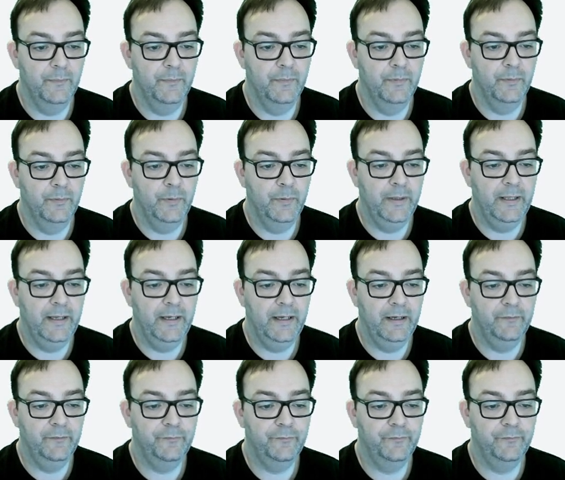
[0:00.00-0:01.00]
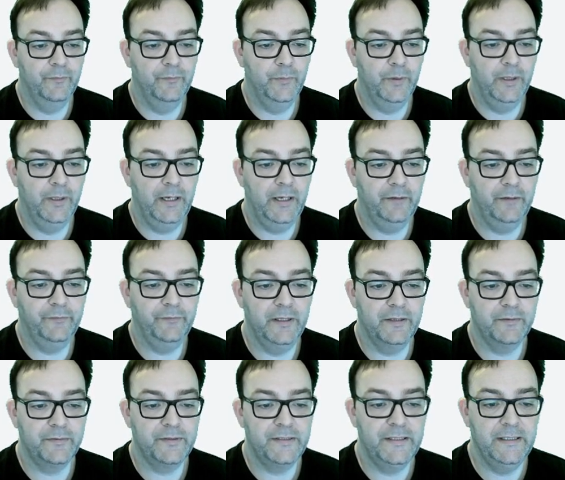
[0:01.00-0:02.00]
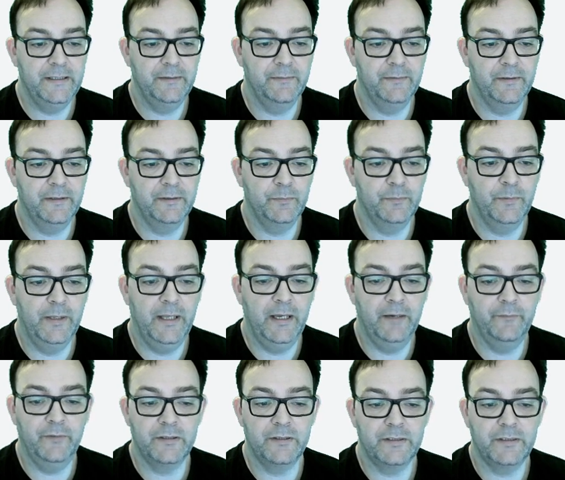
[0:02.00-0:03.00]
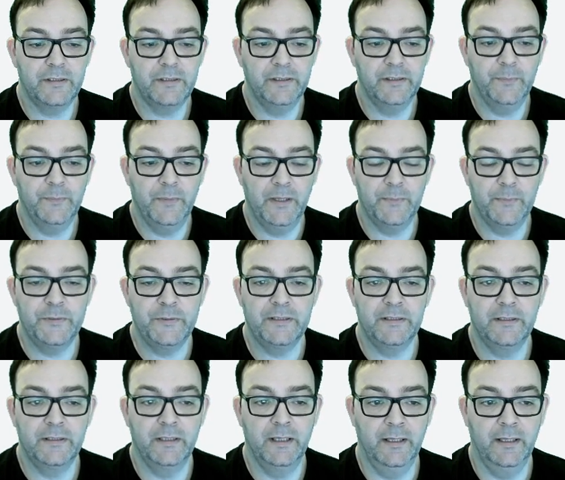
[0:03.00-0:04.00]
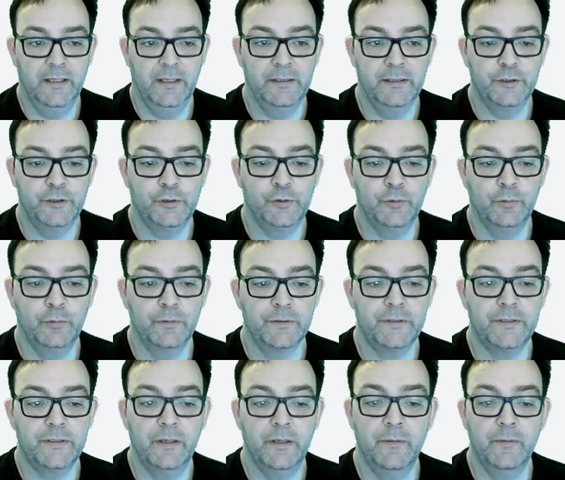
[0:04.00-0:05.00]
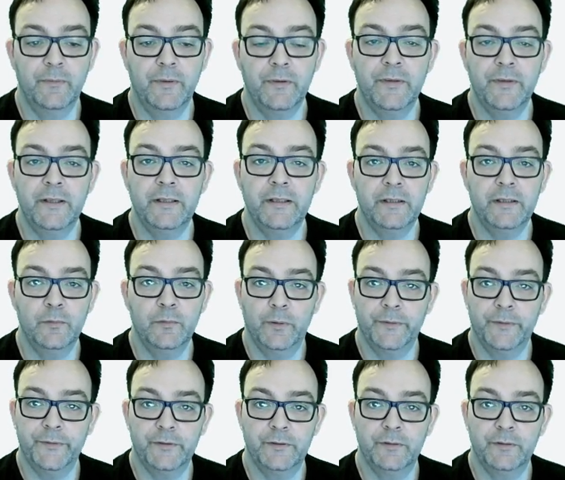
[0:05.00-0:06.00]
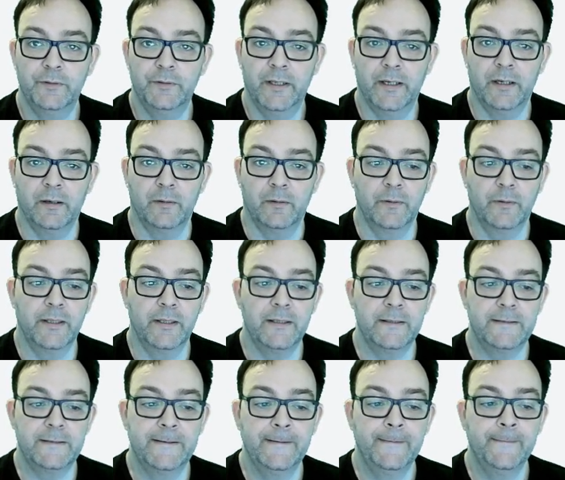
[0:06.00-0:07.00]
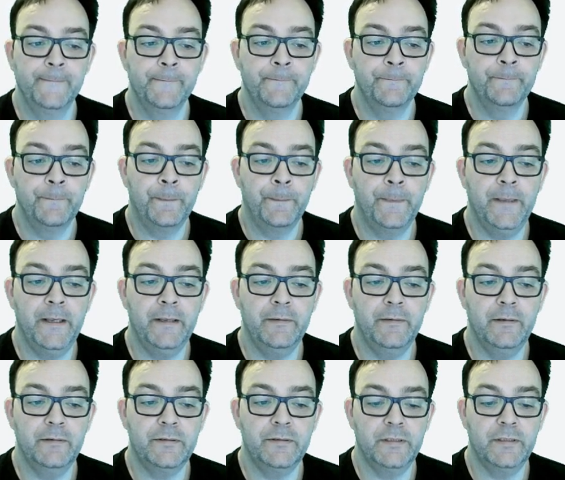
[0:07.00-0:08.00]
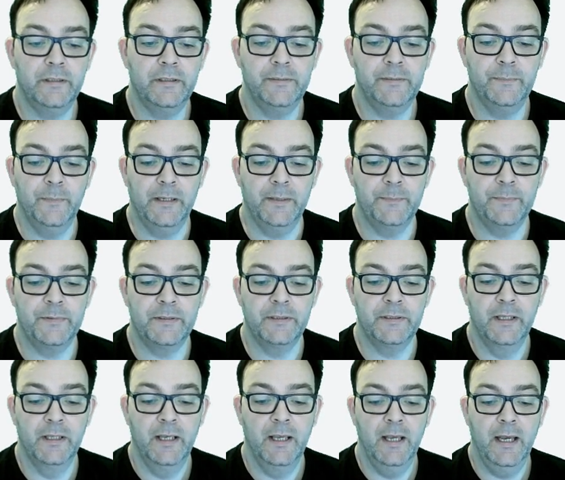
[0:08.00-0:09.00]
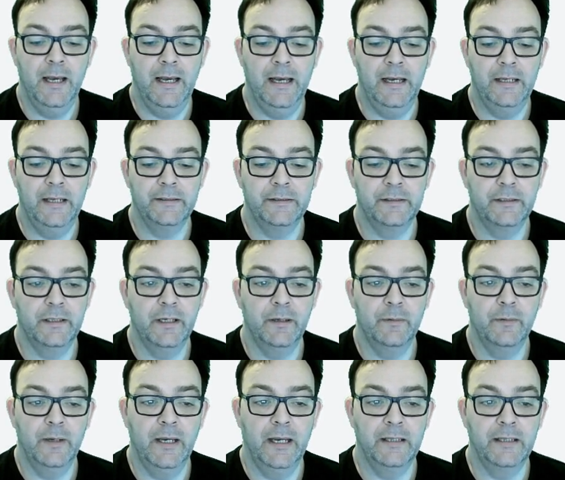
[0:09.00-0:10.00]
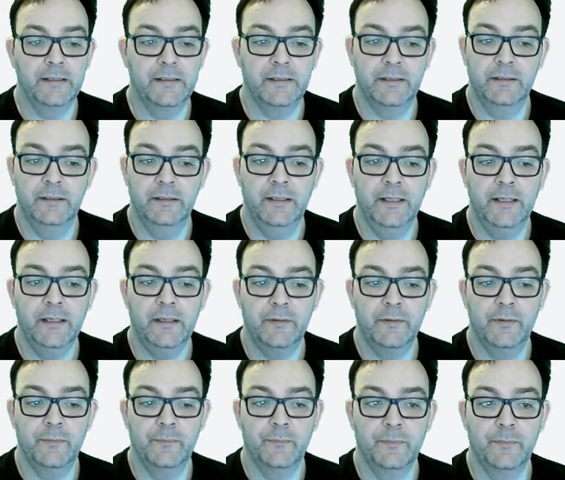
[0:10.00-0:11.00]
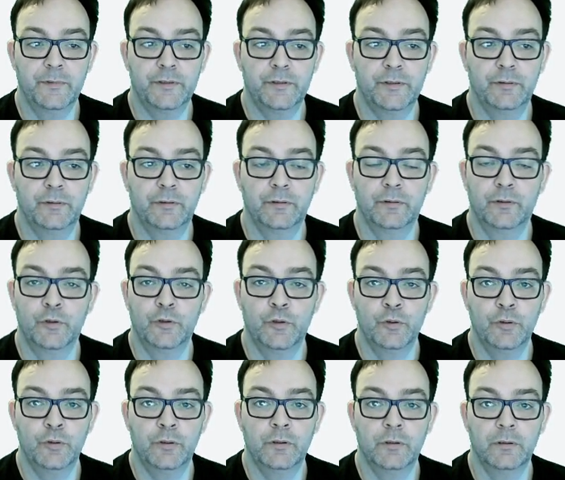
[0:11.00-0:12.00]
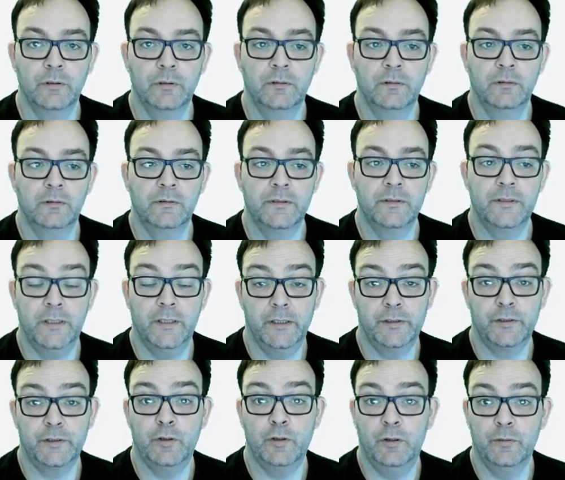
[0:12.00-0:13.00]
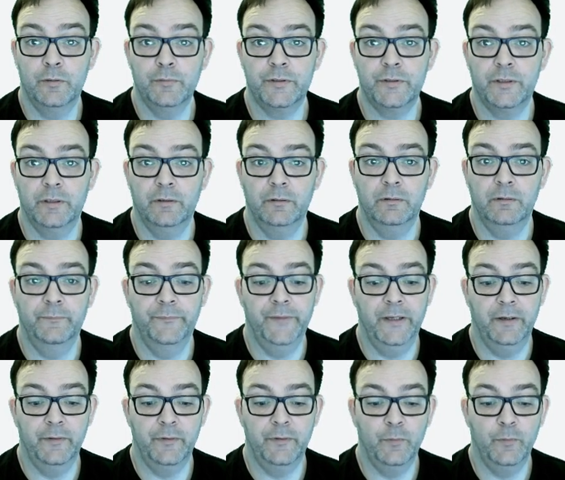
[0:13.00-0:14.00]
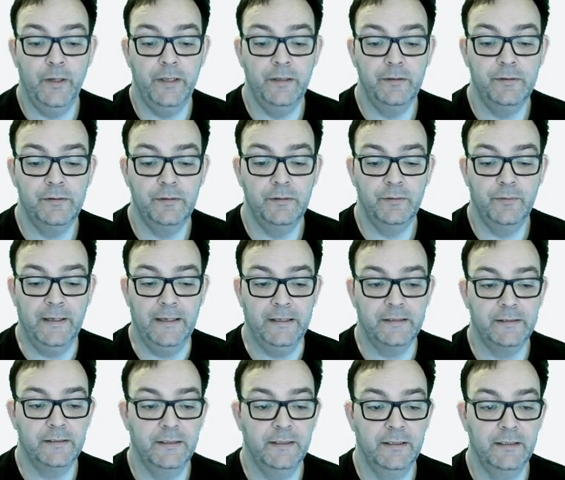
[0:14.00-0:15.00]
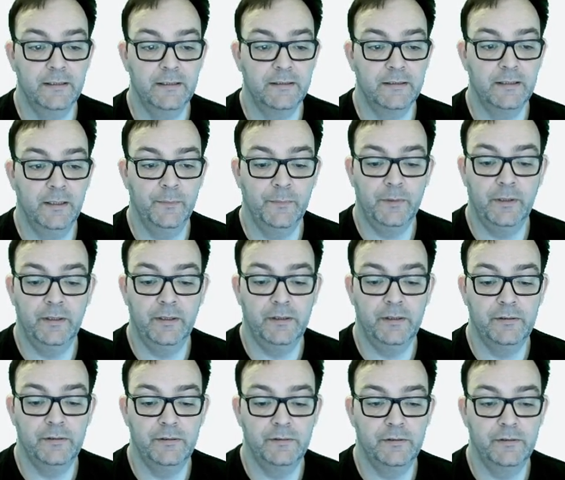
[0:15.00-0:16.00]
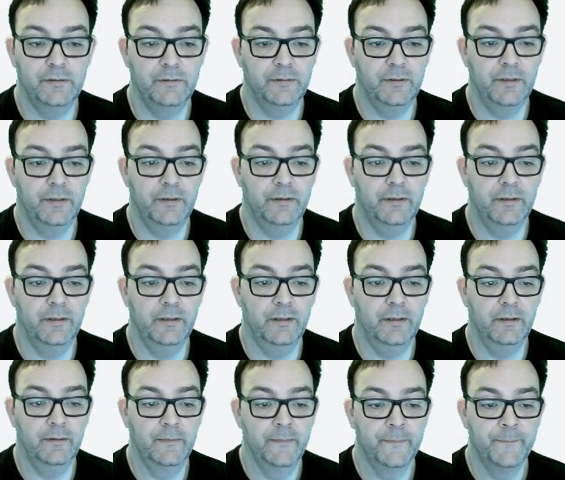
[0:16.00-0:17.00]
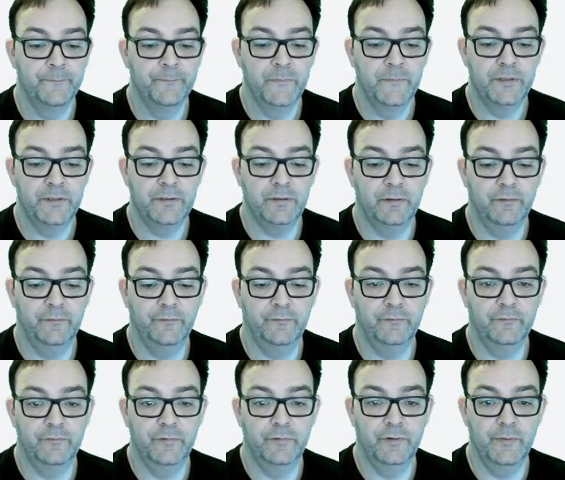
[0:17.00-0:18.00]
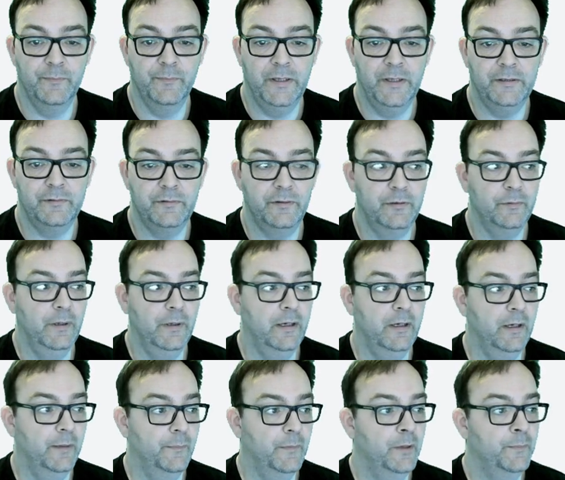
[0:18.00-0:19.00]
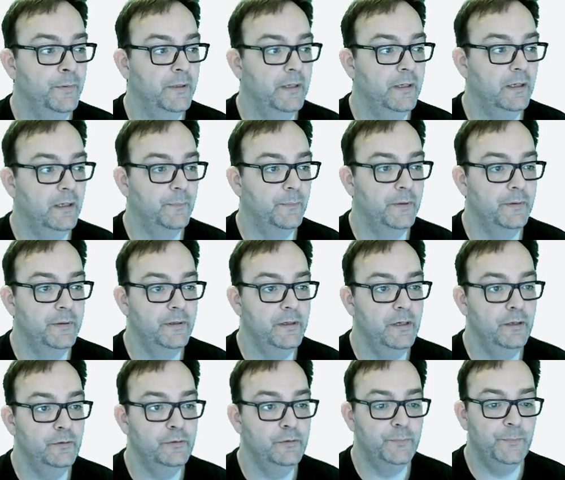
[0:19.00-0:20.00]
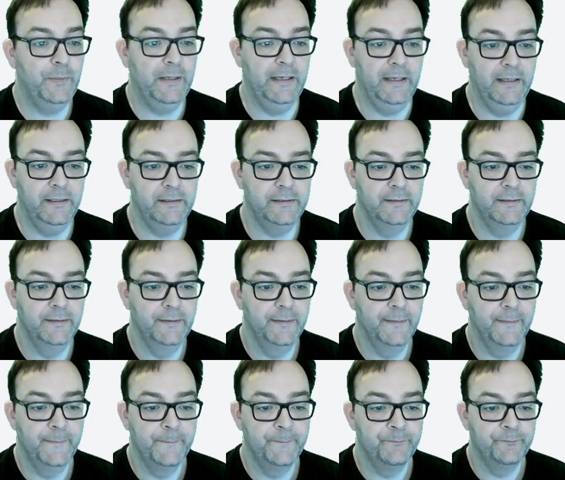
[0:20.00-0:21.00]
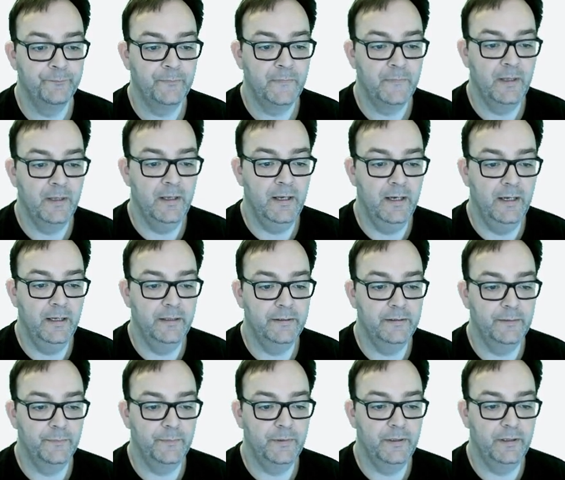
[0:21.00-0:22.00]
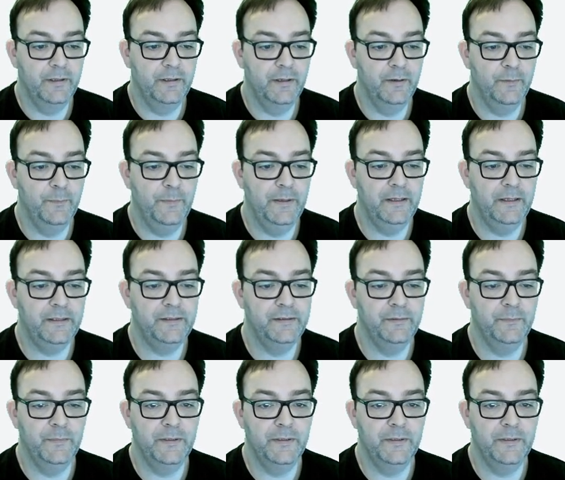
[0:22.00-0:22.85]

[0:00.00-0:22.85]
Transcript: we have now seen that we have our sitemaps installed. So the thing that you want to do now is take those sitemaps and go and link them to Google Search Console. Now the way you do that is, I'm going to do it the sort of rudimentary way. I'm opening up a notepad and I'm going to go back to my